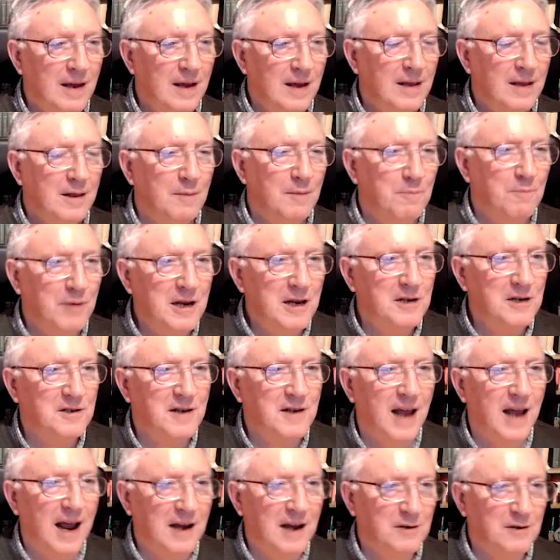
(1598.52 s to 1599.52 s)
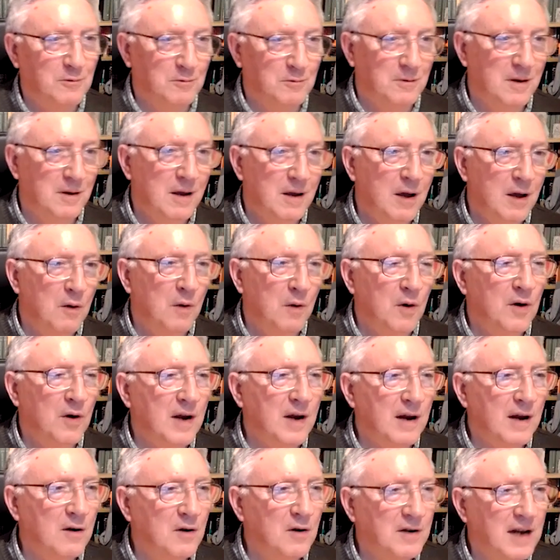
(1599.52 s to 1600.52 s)
The priest caste were look
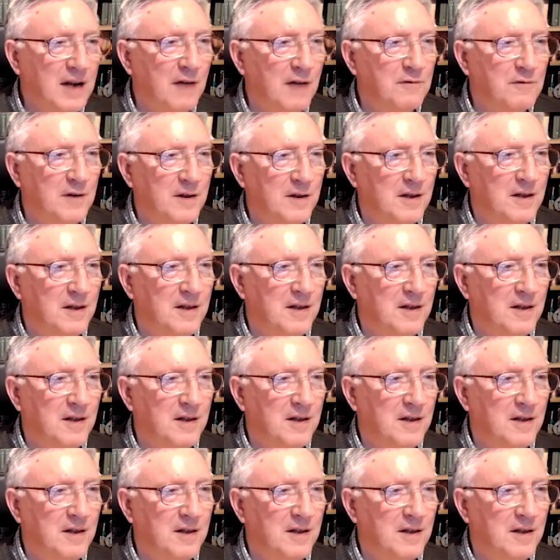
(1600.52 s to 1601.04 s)
at, looked after the,